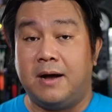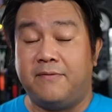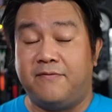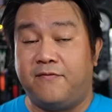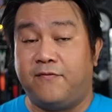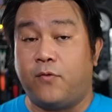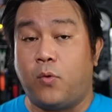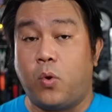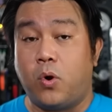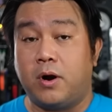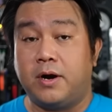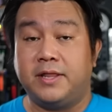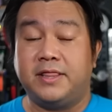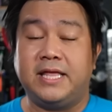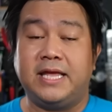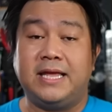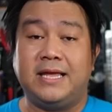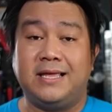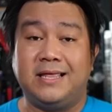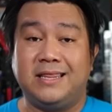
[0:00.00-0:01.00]
for
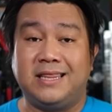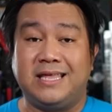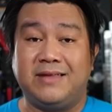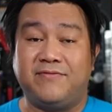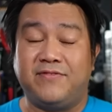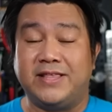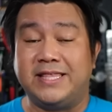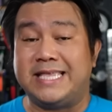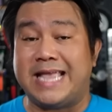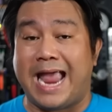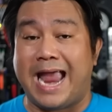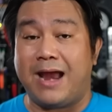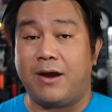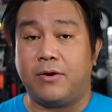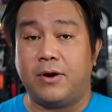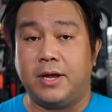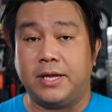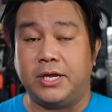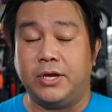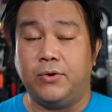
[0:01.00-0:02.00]
the Ventera
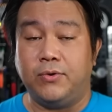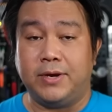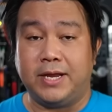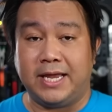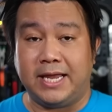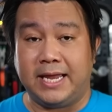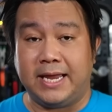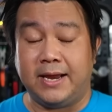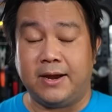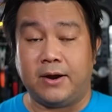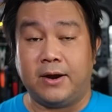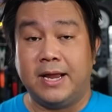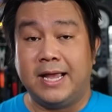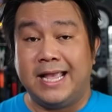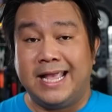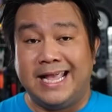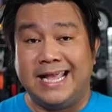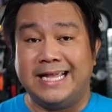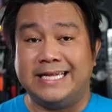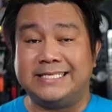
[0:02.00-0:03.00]
unit here
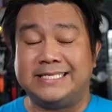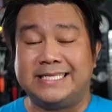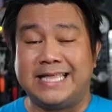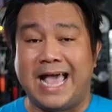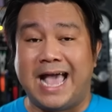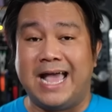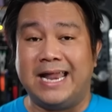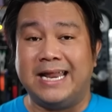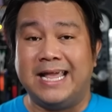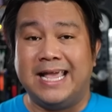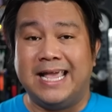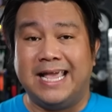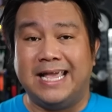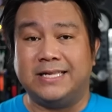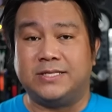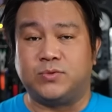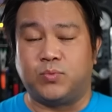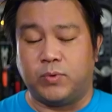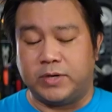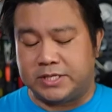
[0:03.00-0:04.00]
is that
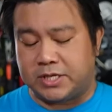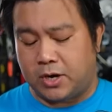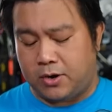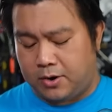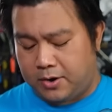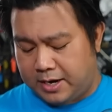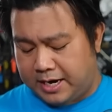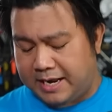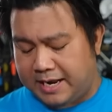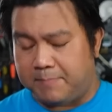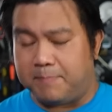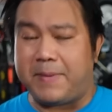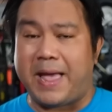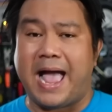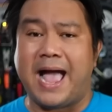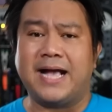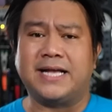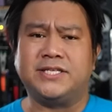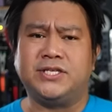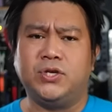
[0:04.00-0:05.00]
it's returning
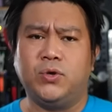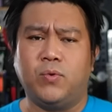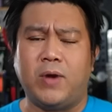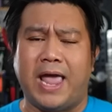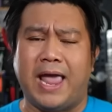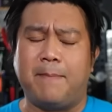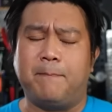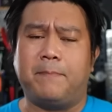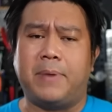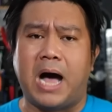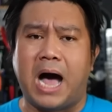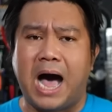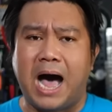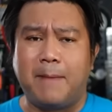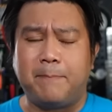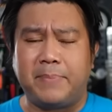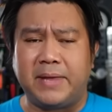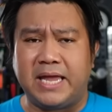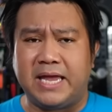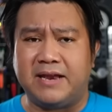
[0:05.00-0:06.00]
back to a
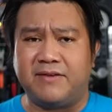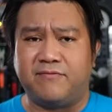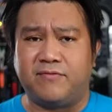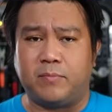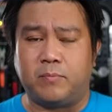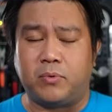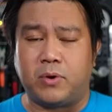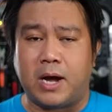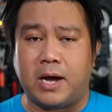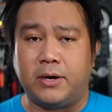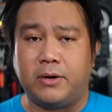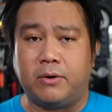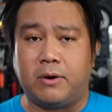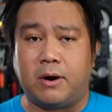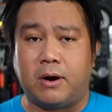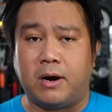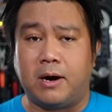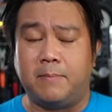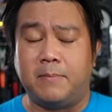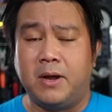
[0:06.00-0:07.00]
pop-in vibrato
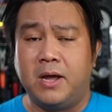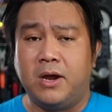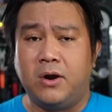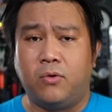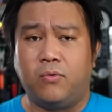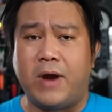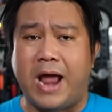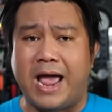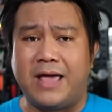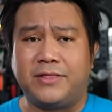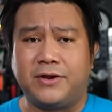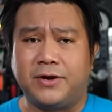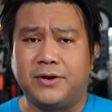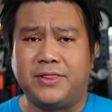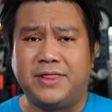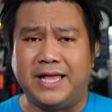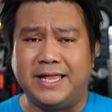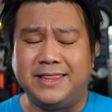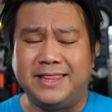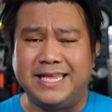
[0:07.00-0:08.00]
arm rather
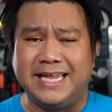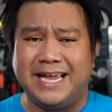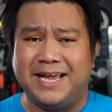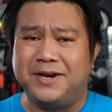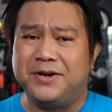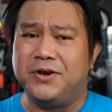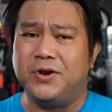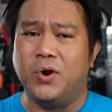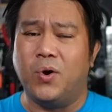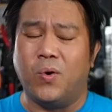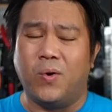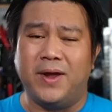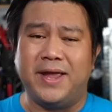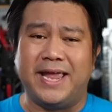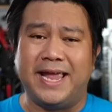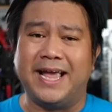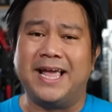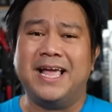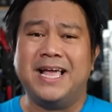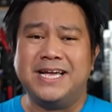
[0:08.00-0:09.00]
than the
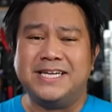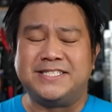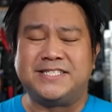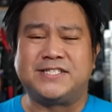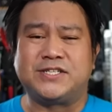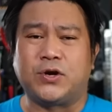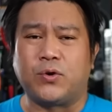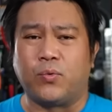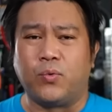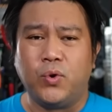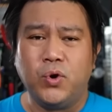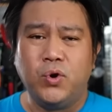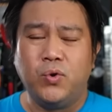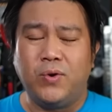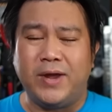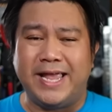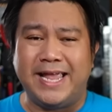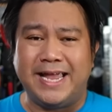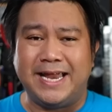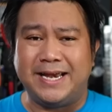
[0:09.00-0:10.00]
annoying
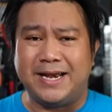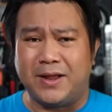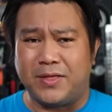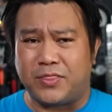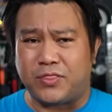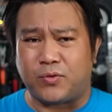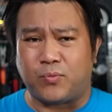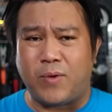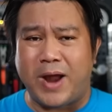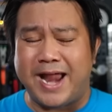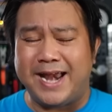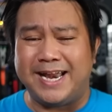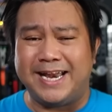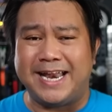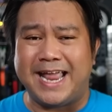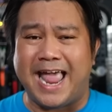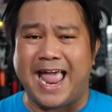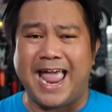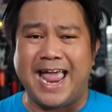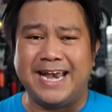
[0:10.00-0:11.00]
screw-in
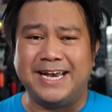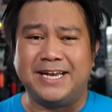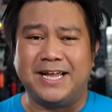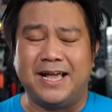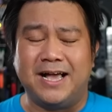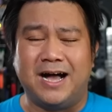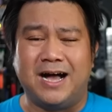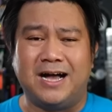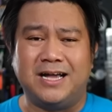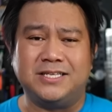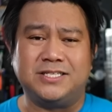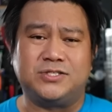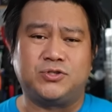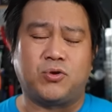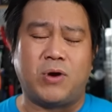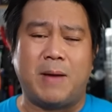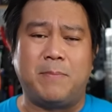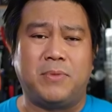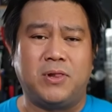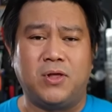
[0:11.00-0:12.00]
threaded end
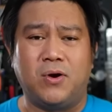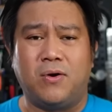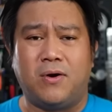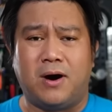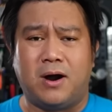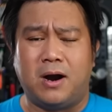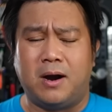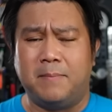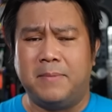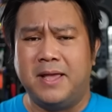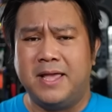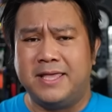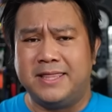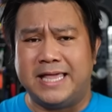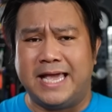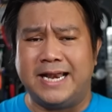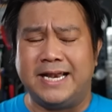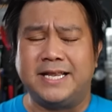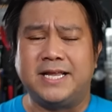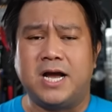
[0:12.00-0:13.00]
tremolo arm
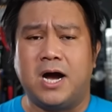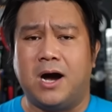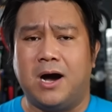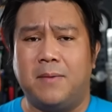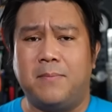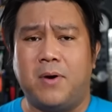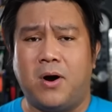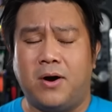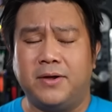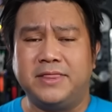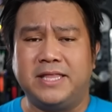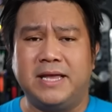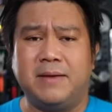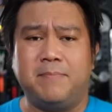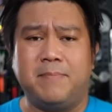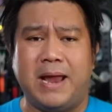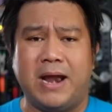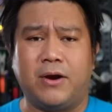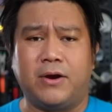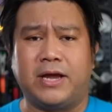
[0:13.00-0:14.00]
that had come on the
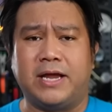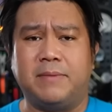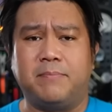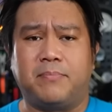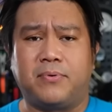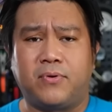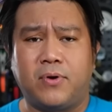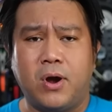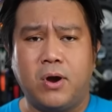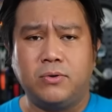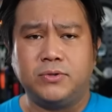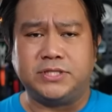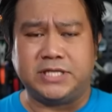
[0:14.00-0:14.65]
American Pro